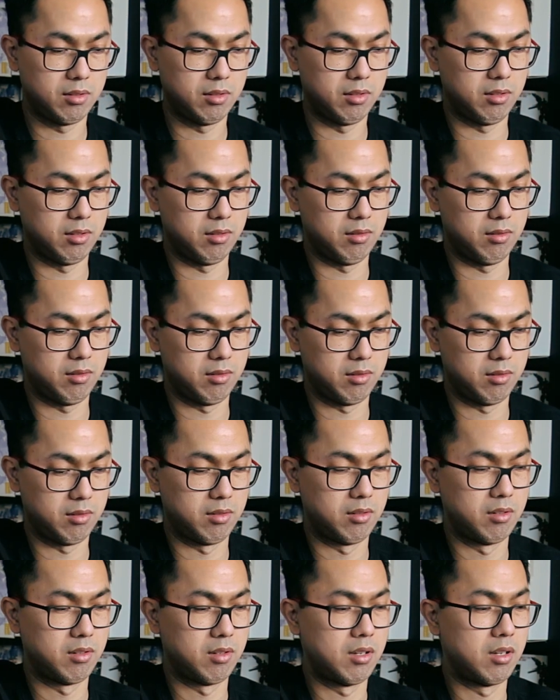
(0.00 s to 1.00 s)
And
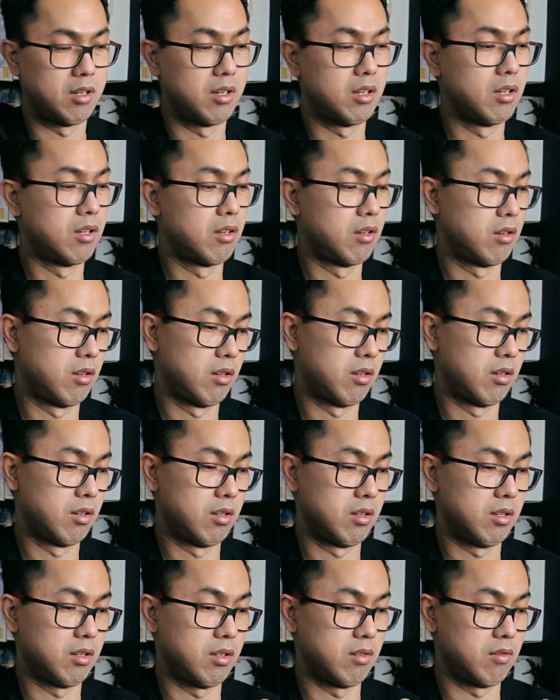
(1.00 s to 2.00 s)

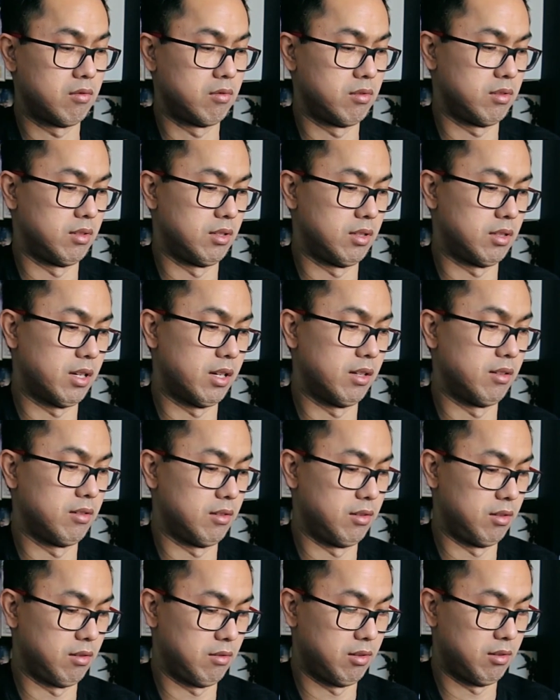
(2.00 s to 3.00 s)
the stylus
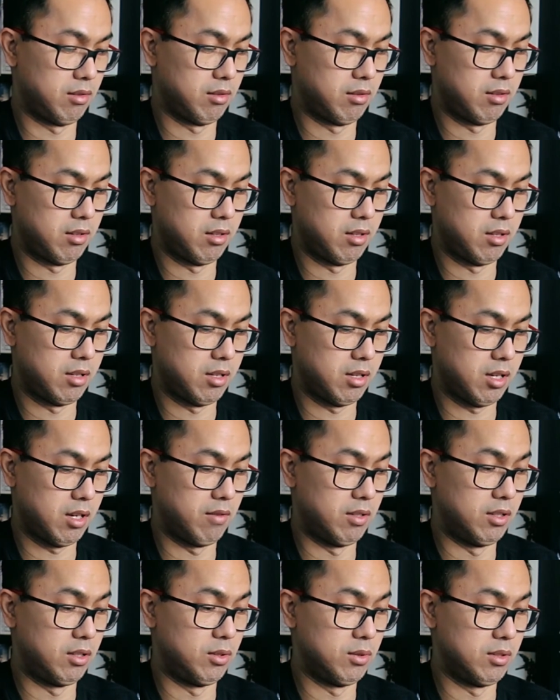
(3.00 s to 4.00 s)
on this one. I
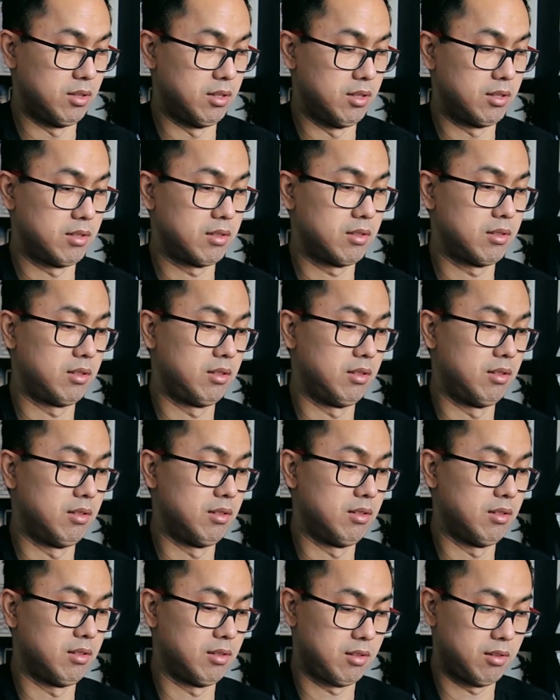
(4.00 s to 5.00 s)
haven't used this
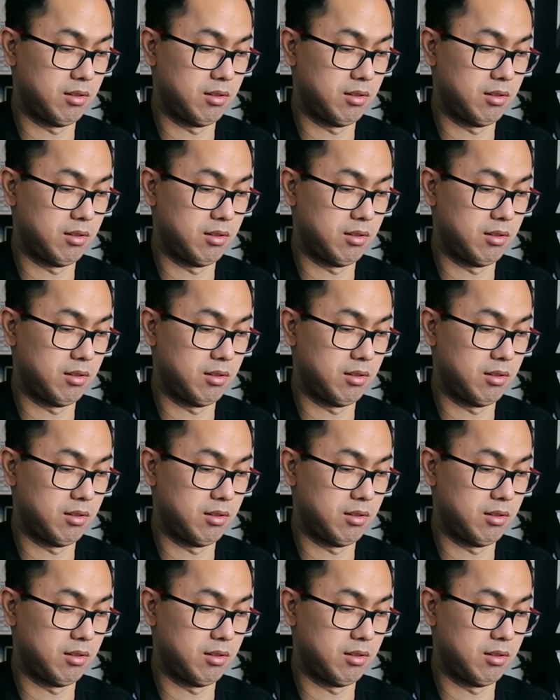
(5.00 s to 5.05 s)
in